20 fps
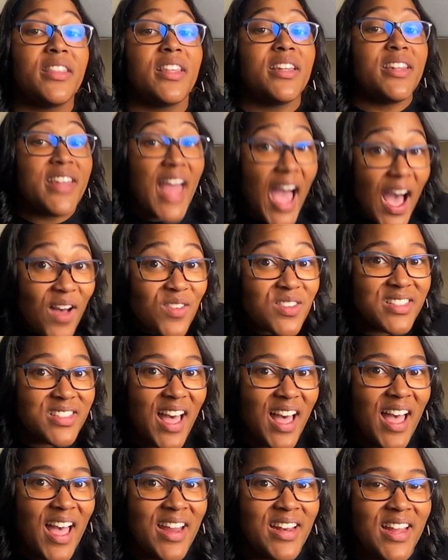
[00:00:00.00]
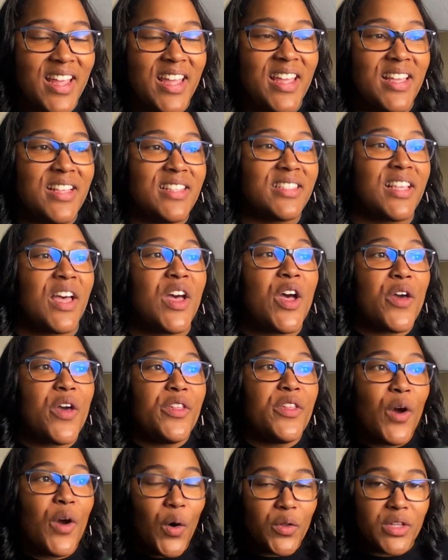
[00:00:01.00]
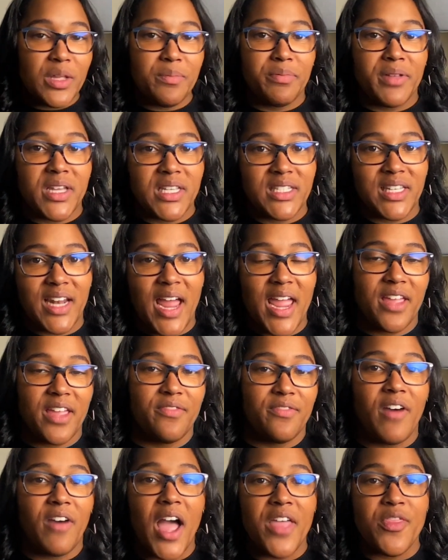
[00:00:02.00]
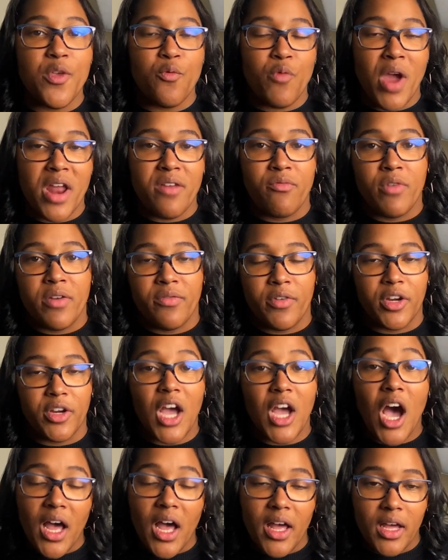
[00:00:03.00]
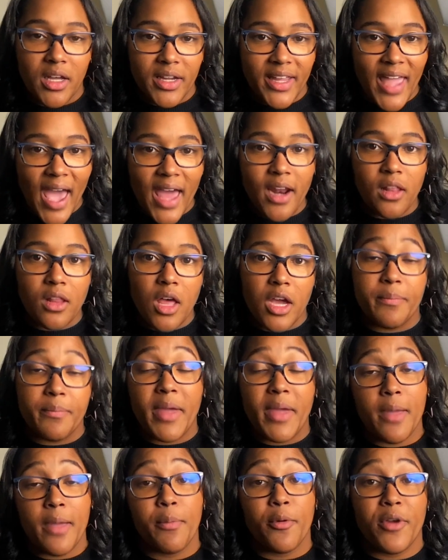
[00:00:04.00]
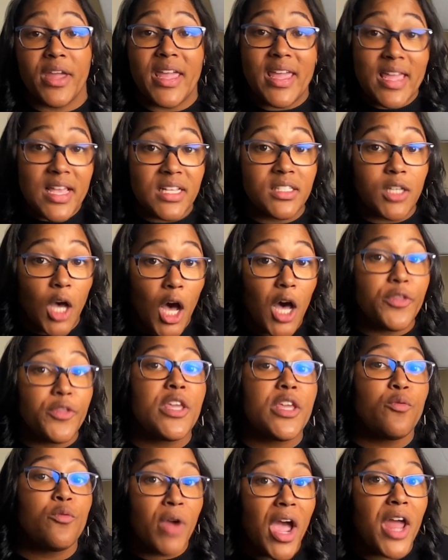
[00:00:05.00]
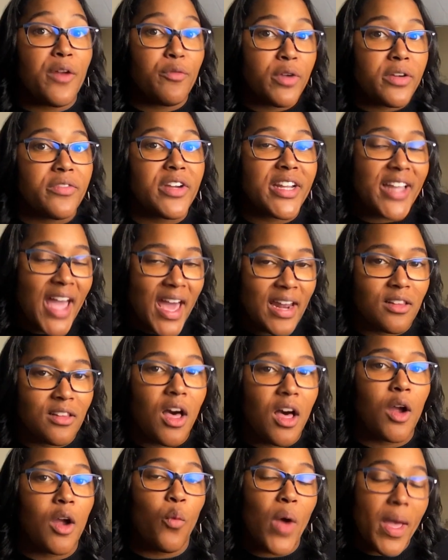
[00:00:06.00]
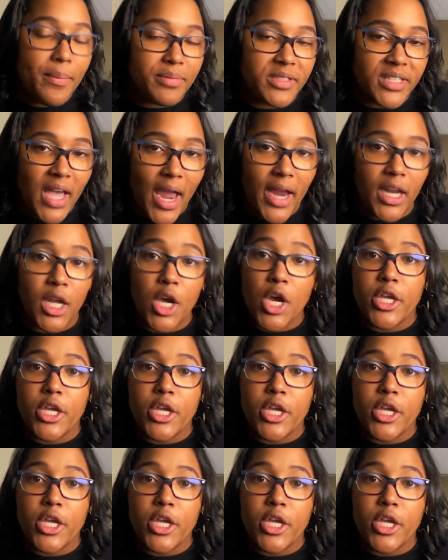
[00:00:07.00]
The downside is the only place that I could find the Red River catalog paper is on the Red River catalog website.